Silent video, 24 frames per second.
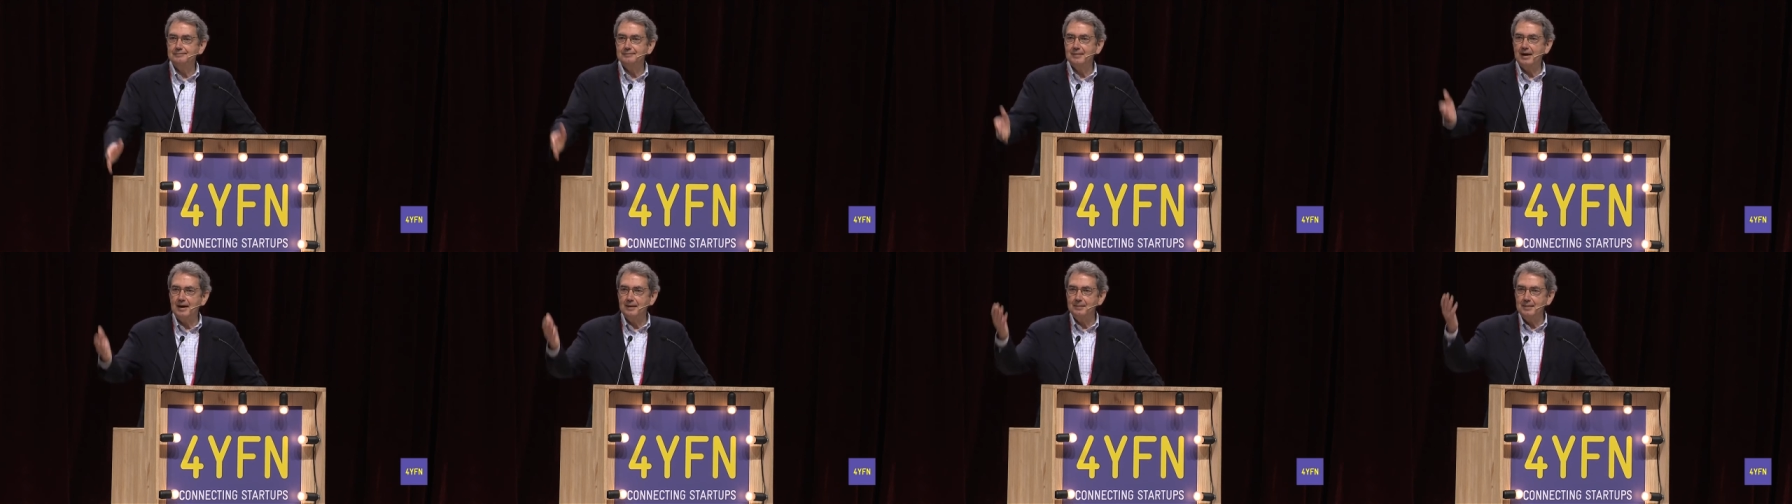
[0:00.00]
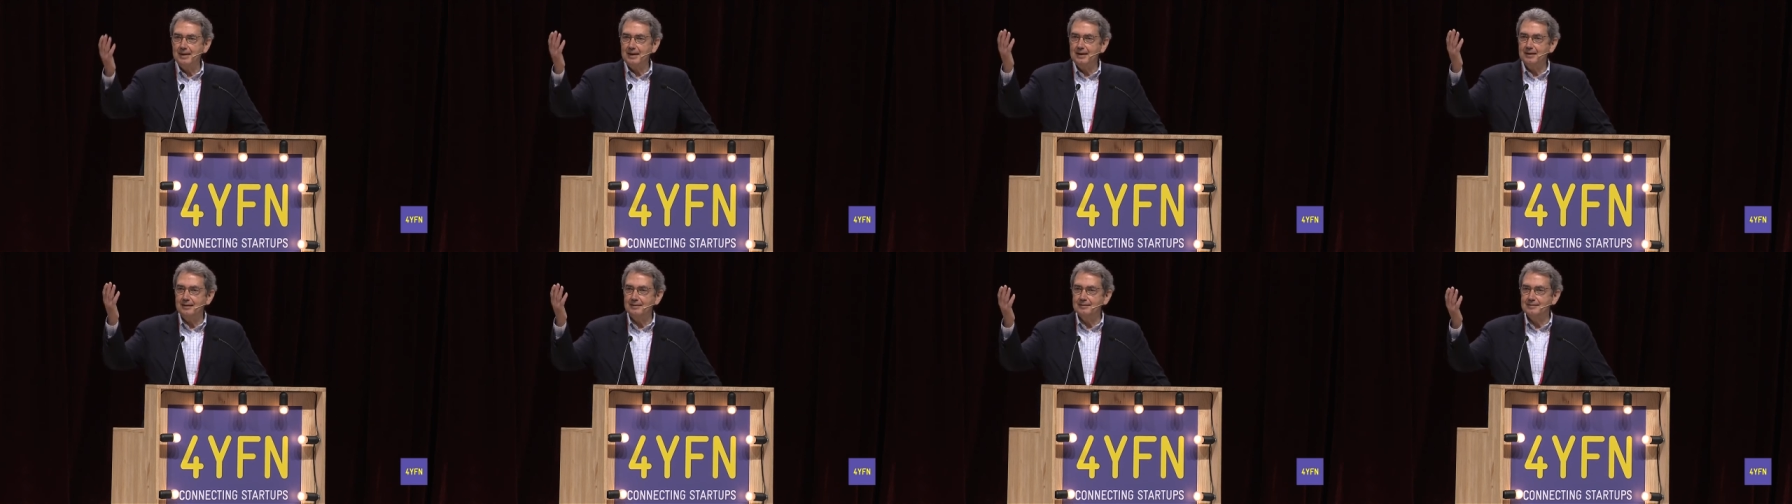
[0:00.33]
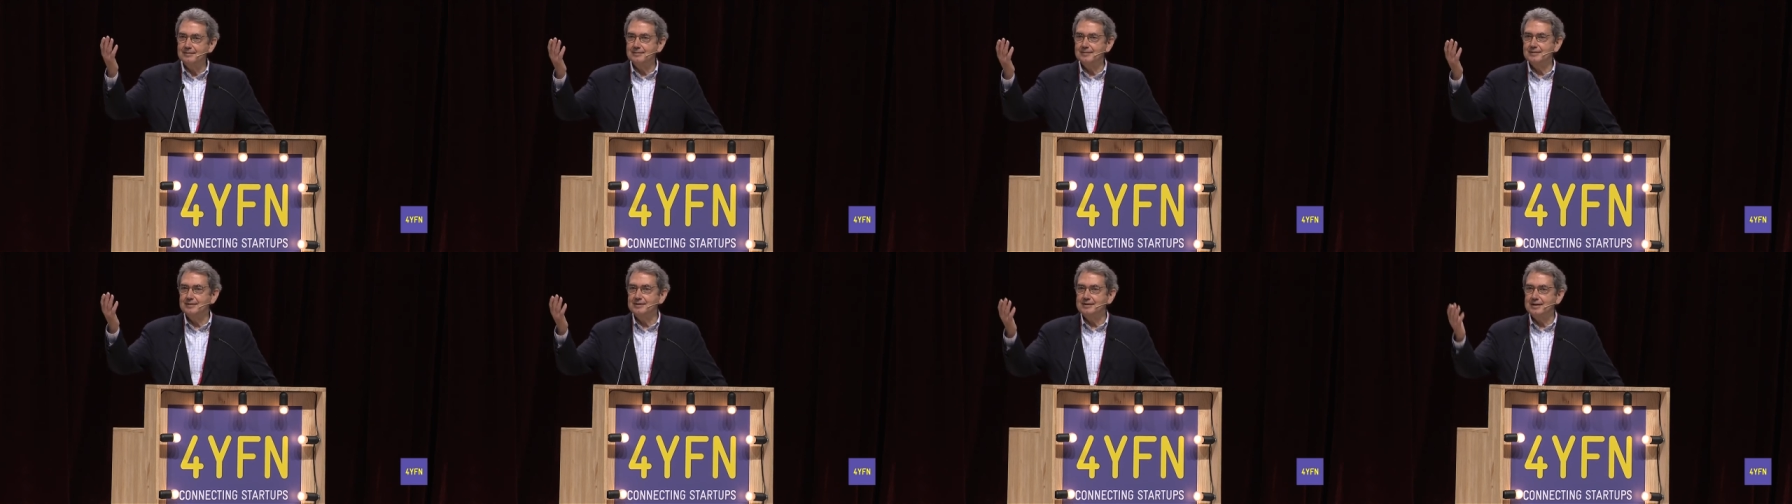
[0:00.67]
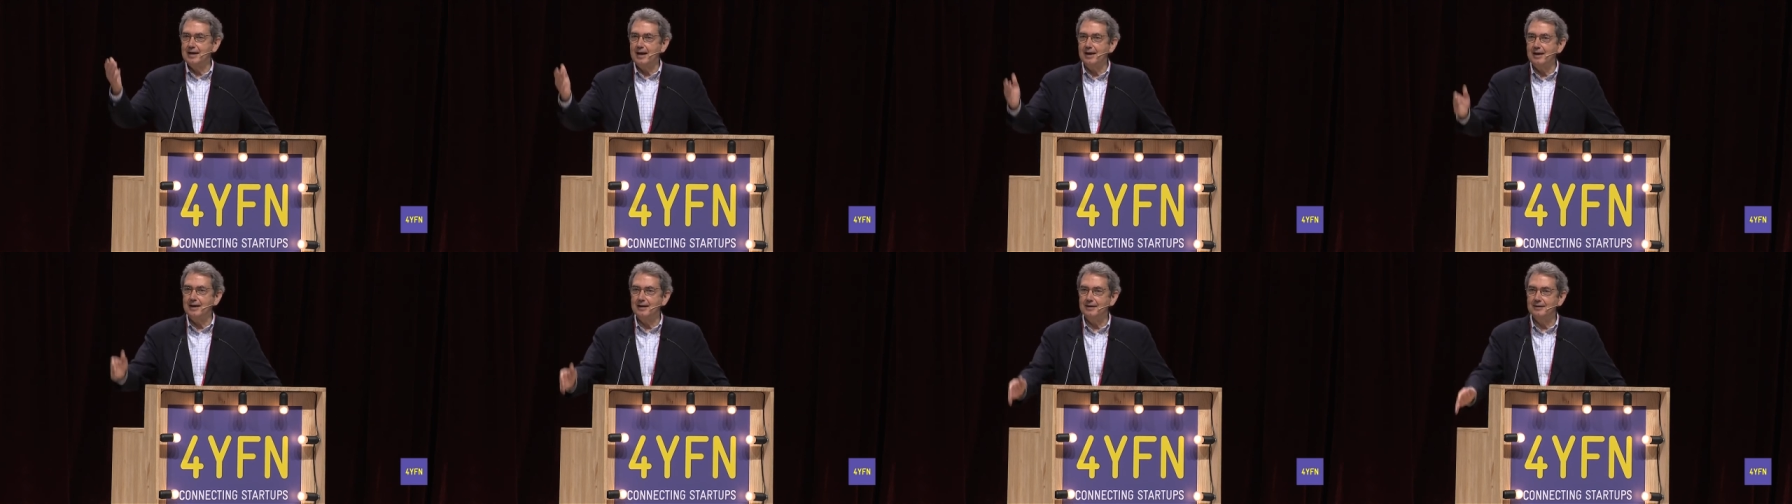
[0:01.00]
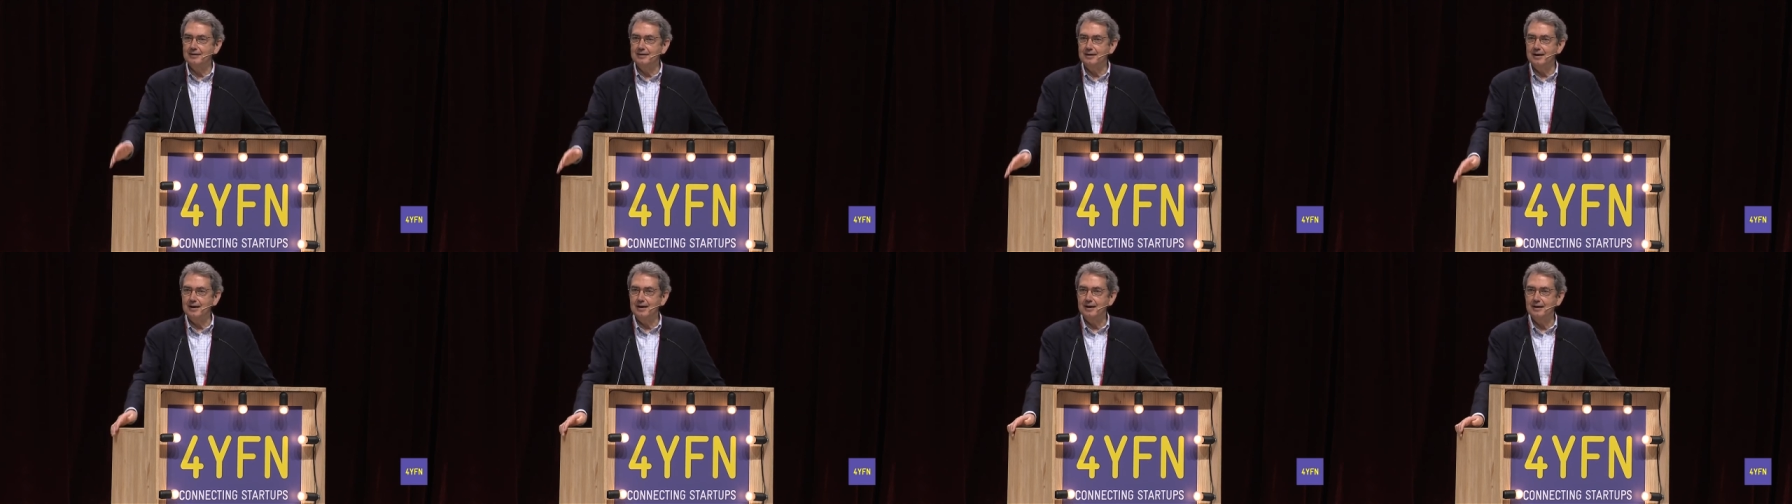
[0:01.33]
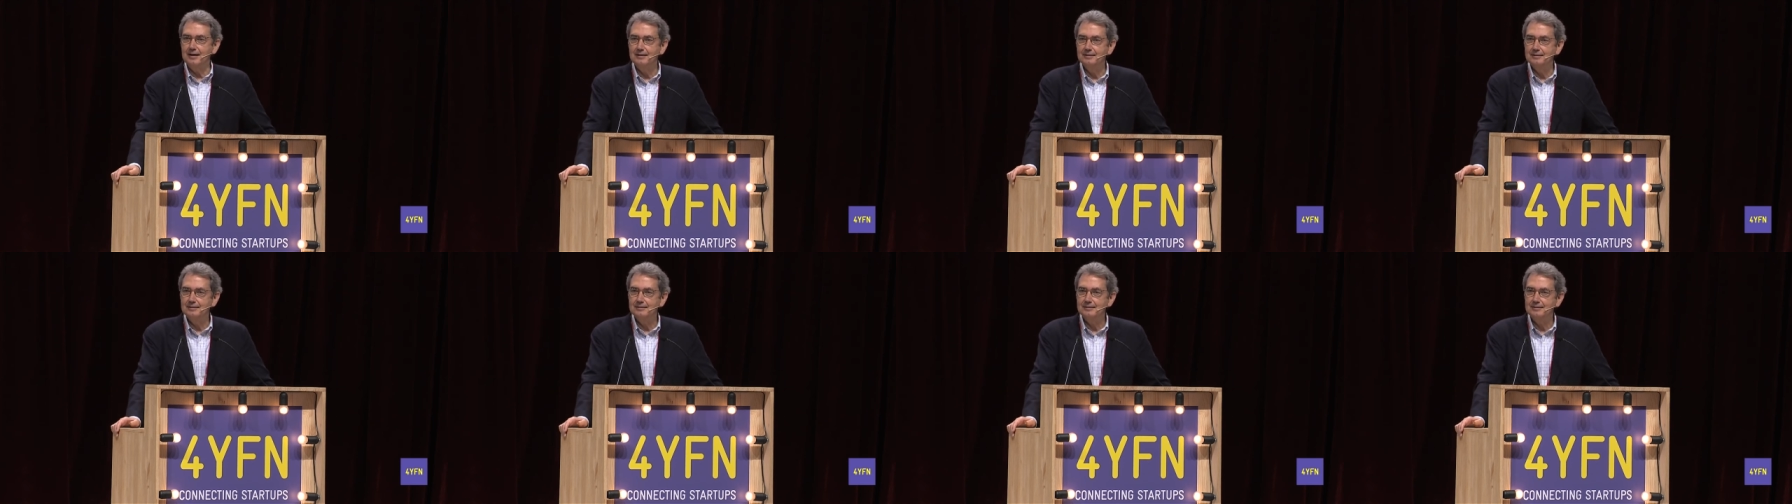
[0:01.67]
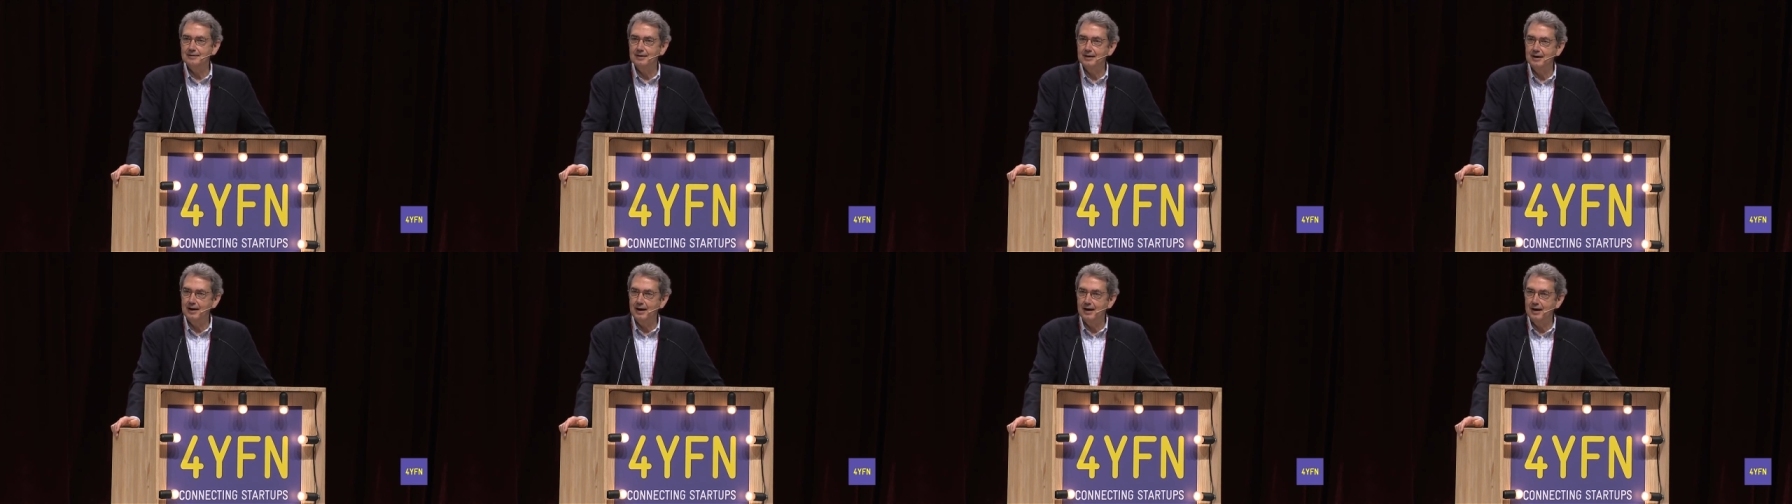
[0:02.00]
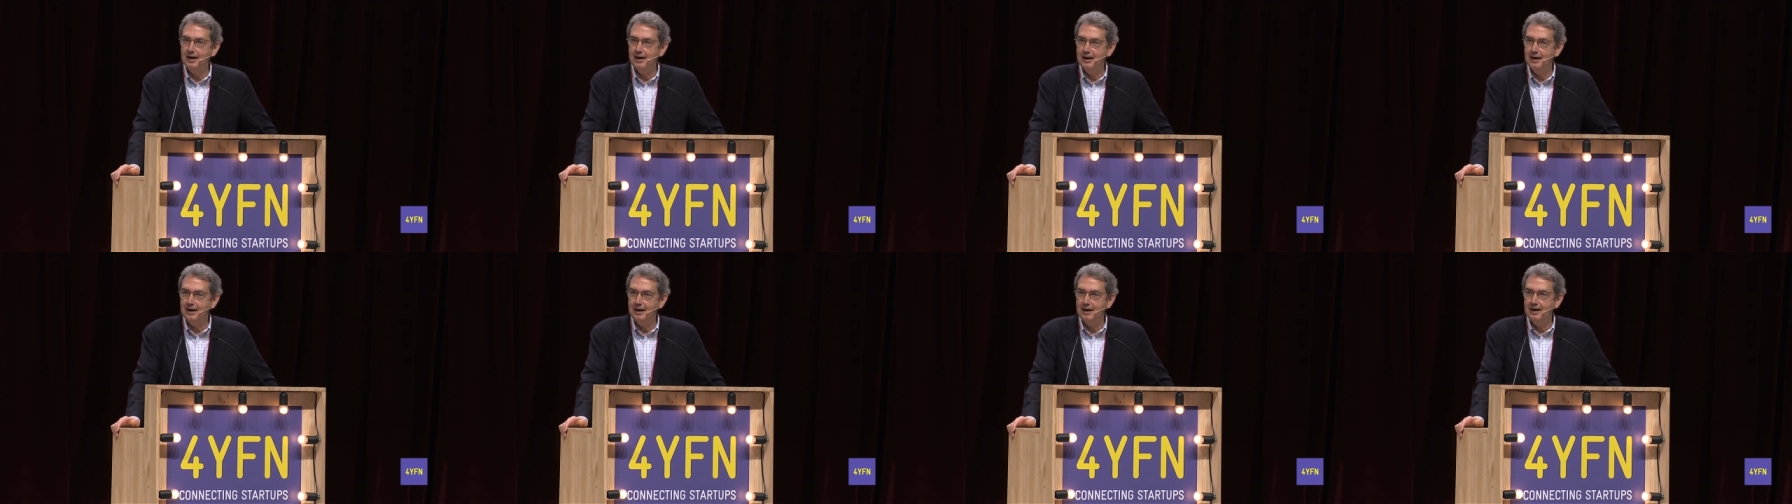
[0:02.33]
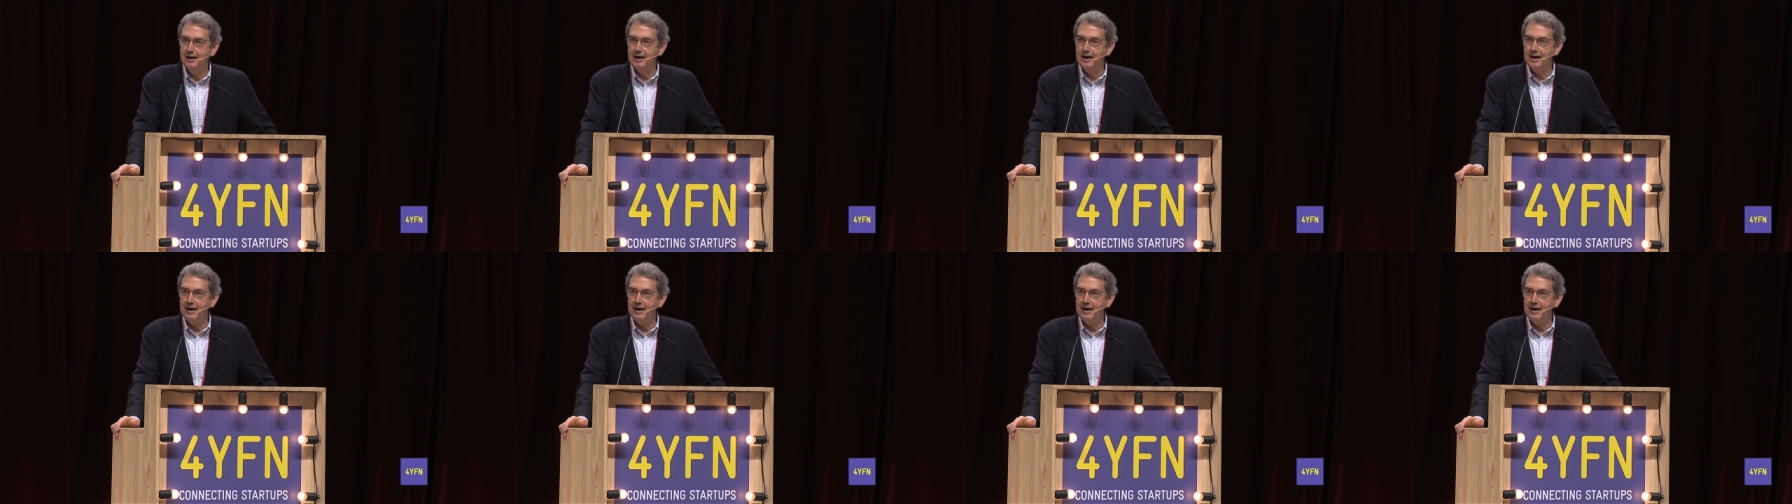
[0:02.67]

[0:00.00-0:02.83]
I mean, selling the uh,